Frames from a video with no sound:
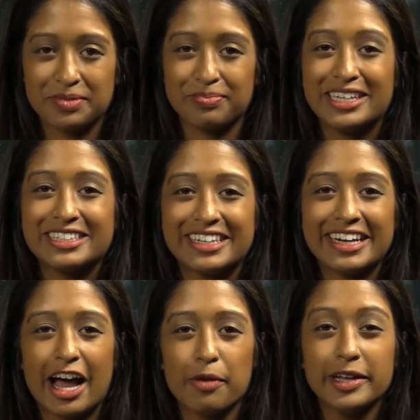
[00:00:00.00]
amazing.
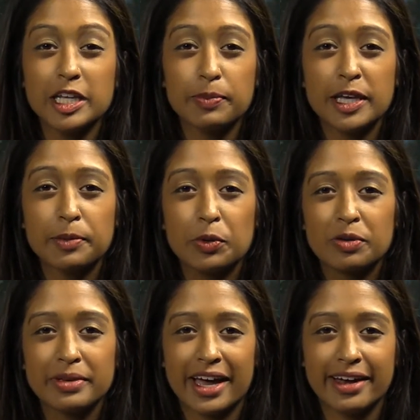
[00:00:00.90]
How many people will
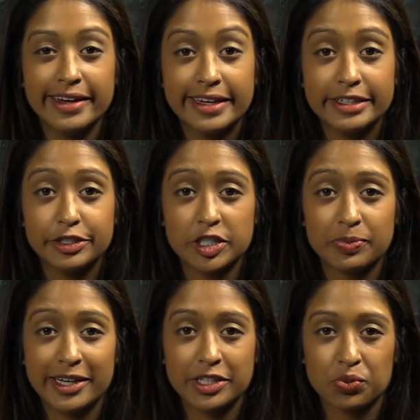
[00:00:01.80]
be heading into
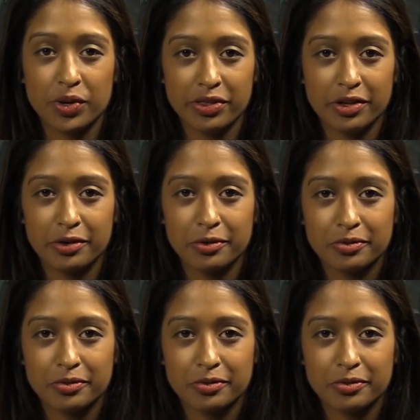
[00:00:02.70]
space with you?